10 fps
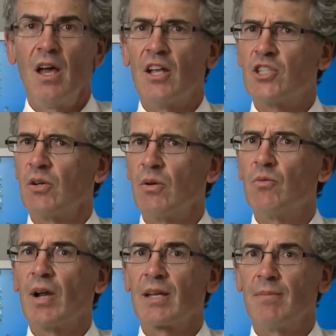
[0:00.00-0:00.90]
And so we'd
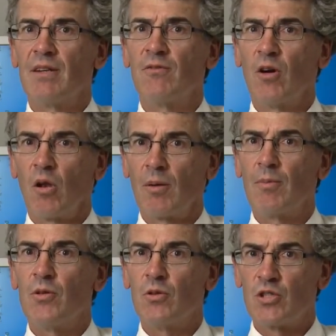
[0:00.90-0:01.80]
recommend follow-up
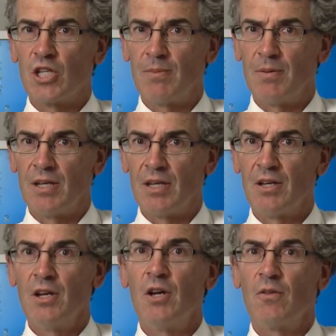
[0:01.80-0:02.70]
with your GP
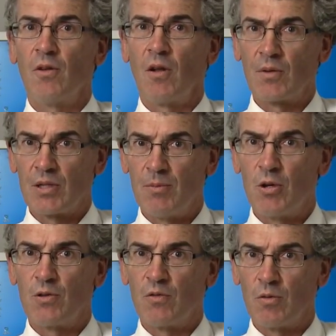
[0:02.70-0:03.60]
following the
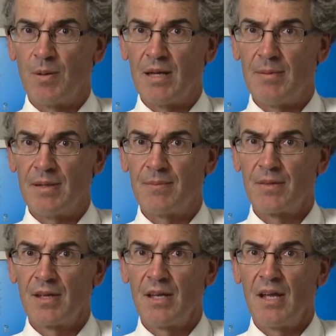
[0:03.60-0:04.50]
birth of your baby,
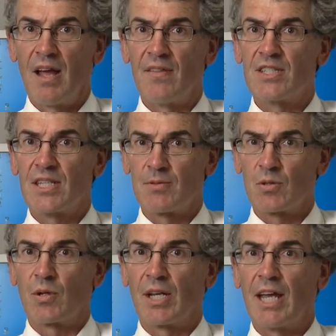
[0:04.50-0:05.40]
and then
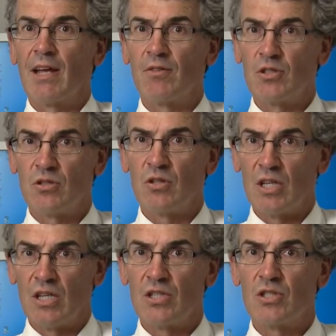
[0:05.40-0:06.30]
subsequently every 2
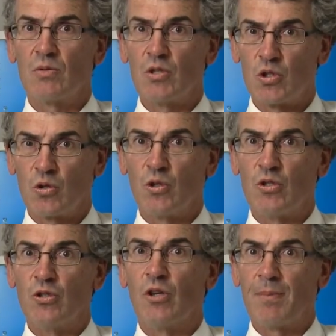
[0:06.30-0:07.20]
years to ensure you
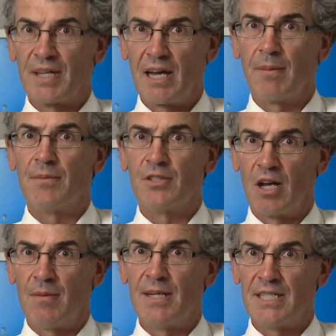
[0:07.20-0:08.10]
do not become
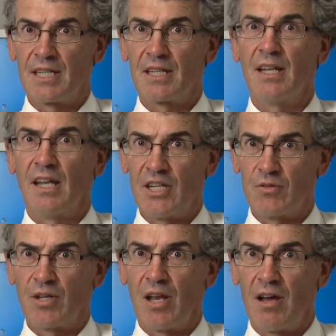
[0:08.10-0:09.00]
diabetic
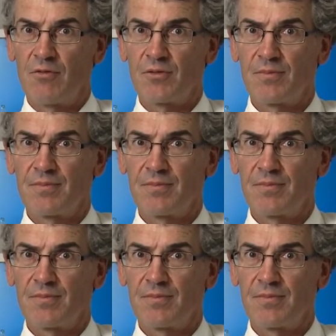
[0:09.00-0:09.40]
later in life.